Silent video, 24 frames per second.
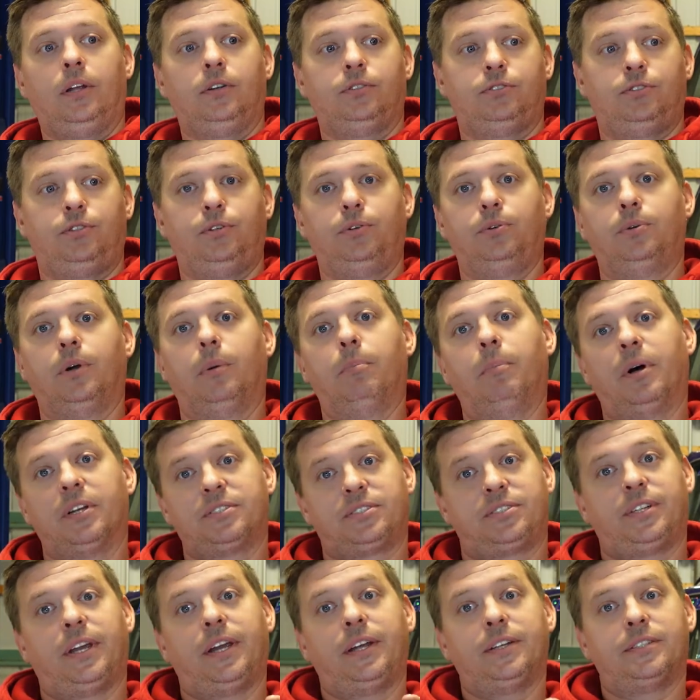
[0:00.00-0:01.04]
to a
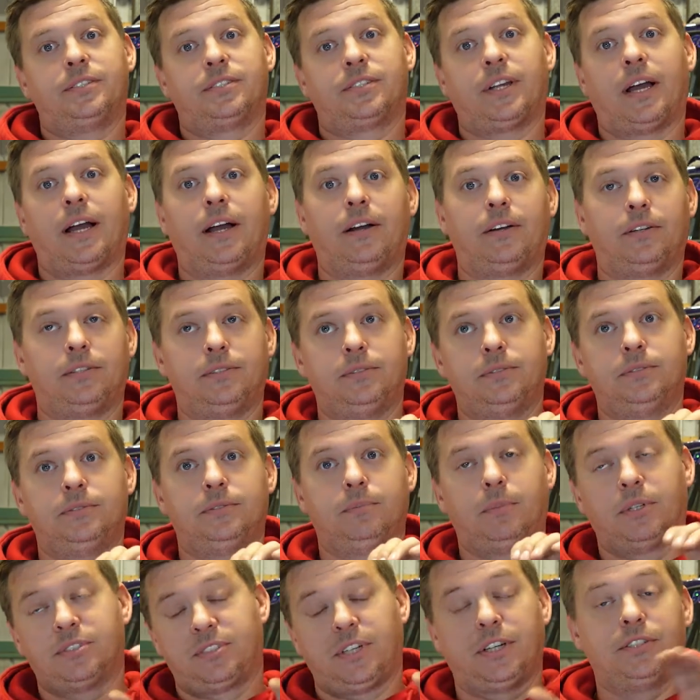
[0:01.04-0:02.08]
Mustang II style
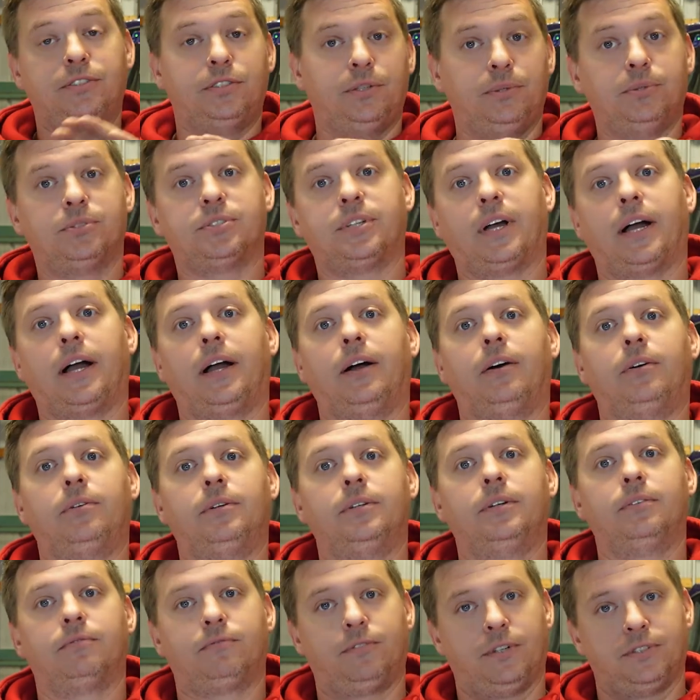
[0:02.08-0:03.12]

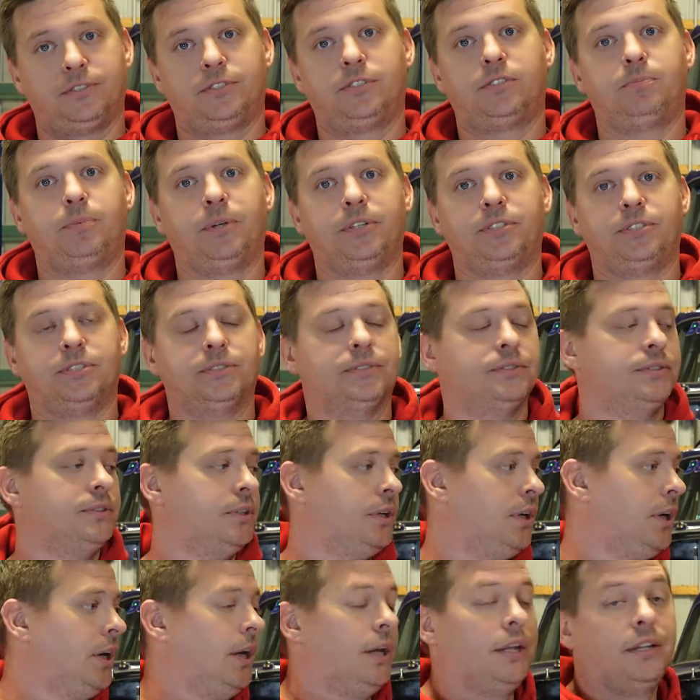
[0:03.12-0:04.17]
front suspension,
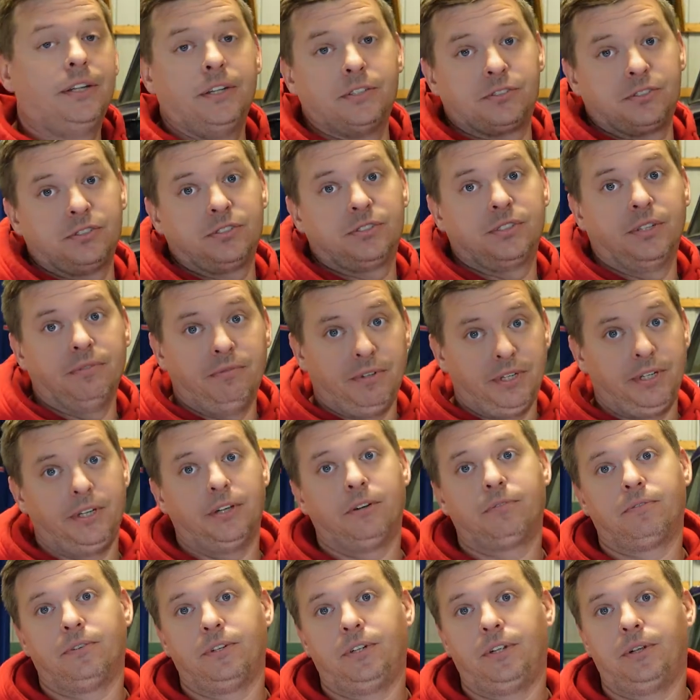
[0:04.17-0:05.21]
this is the
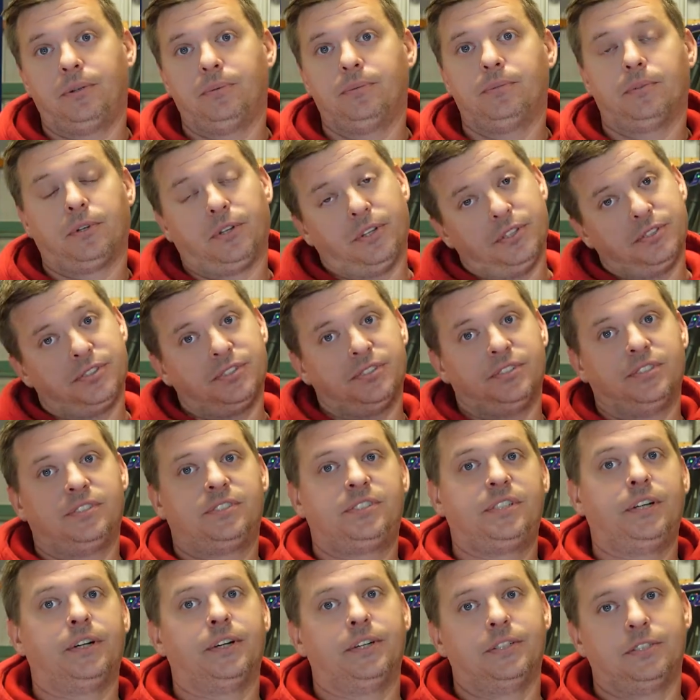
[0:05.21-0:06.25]
video for you, or this is the
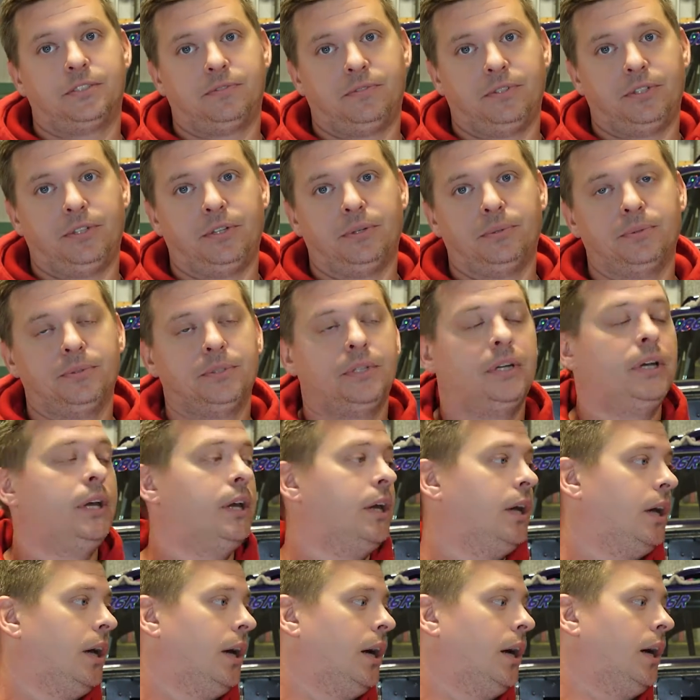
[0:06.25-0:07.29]
series for you.
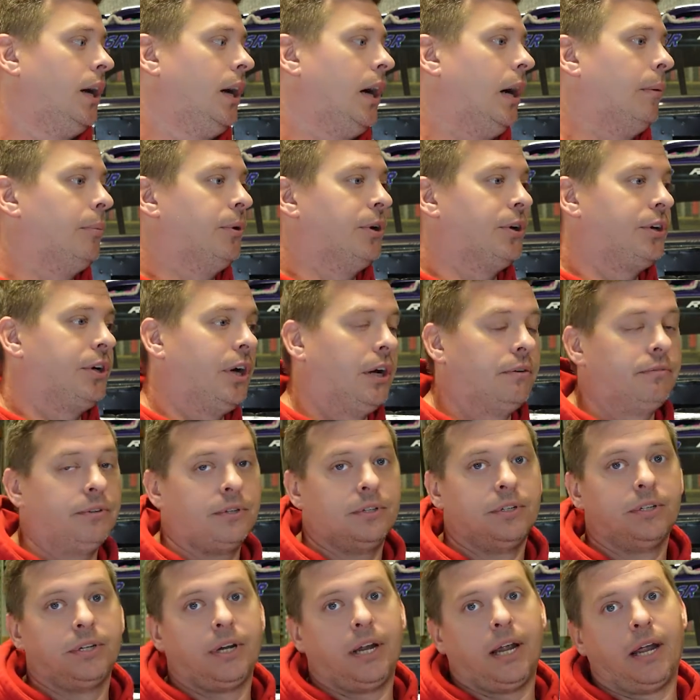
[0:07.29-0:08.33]
I'm gonna
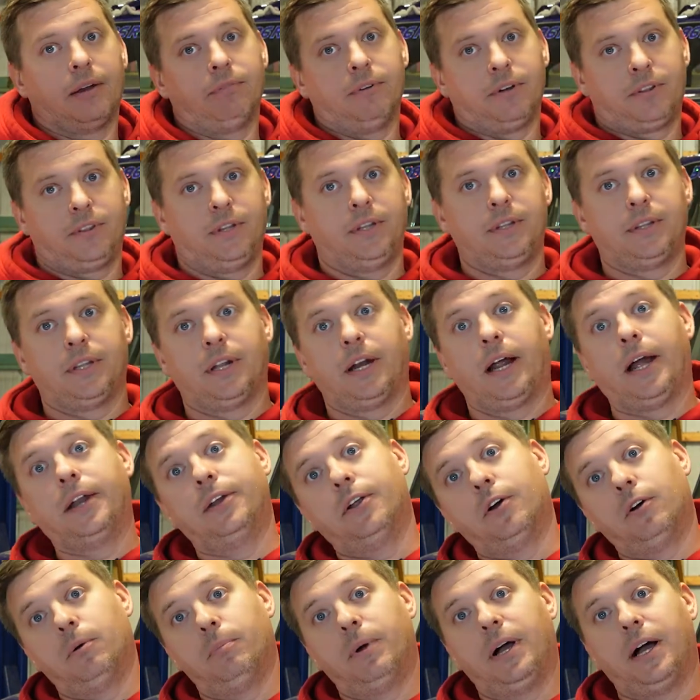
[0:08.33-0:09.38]
cover everything that I
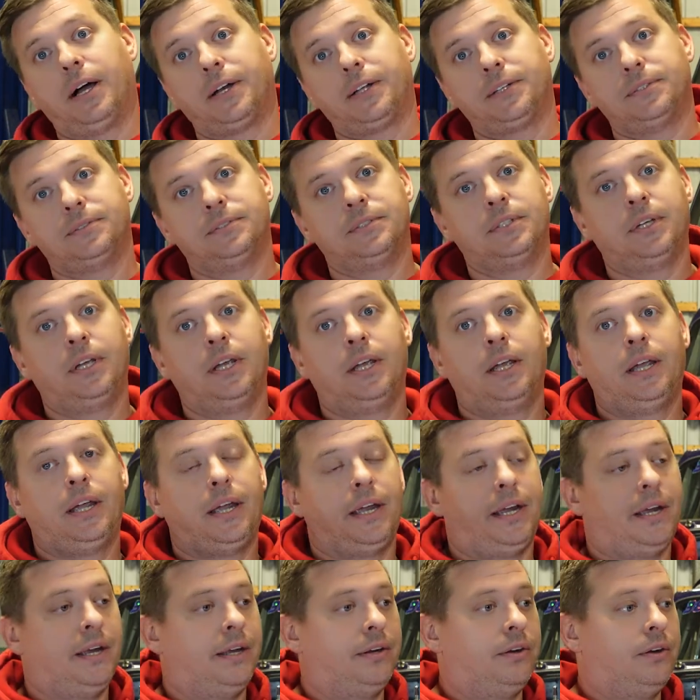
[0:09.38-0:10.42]
know about it
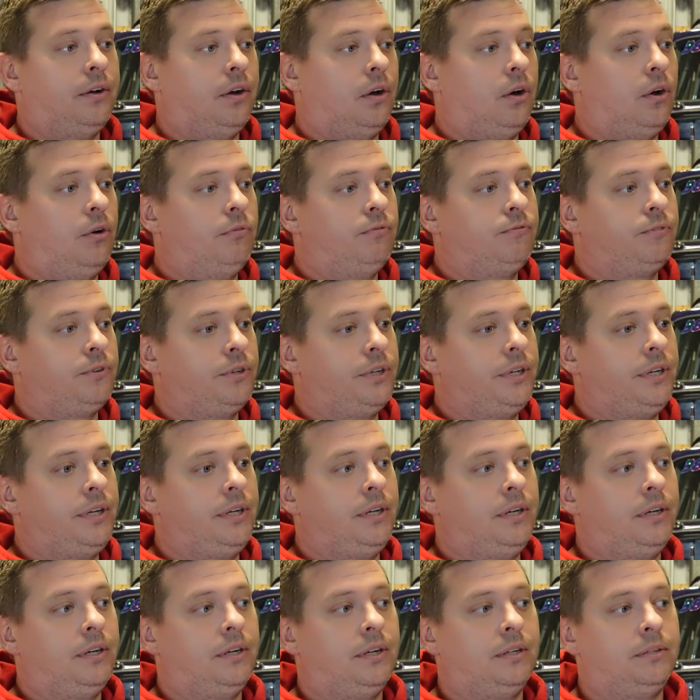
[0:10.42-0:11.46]
and
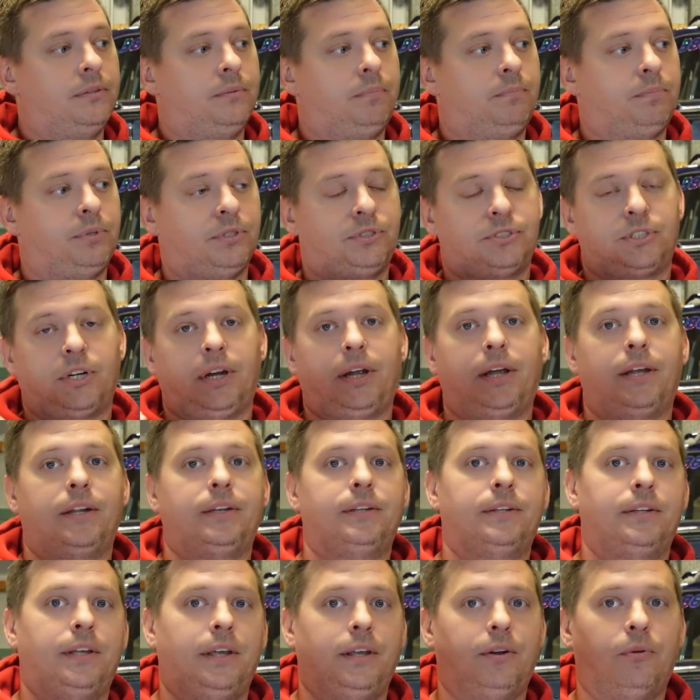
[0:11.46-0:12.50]
hopefully portray it
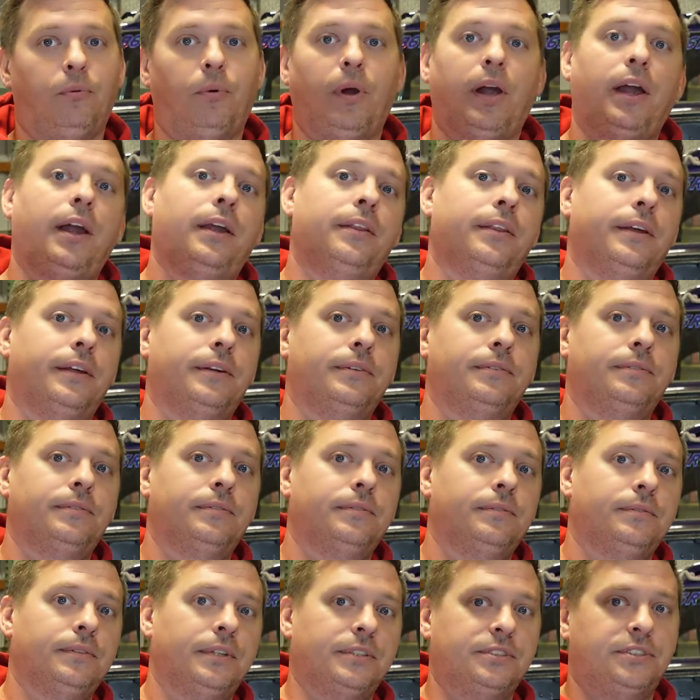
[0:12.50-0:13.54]
in a way that
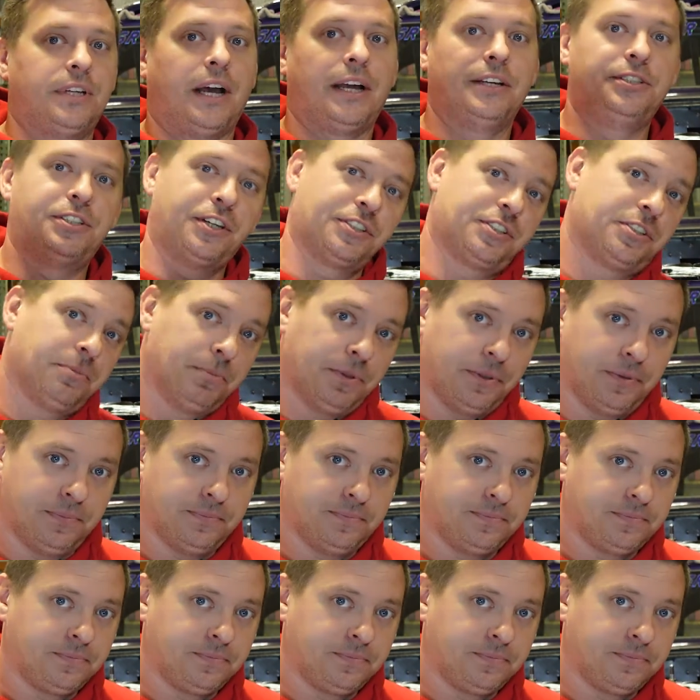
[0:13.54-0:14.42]
is digestible,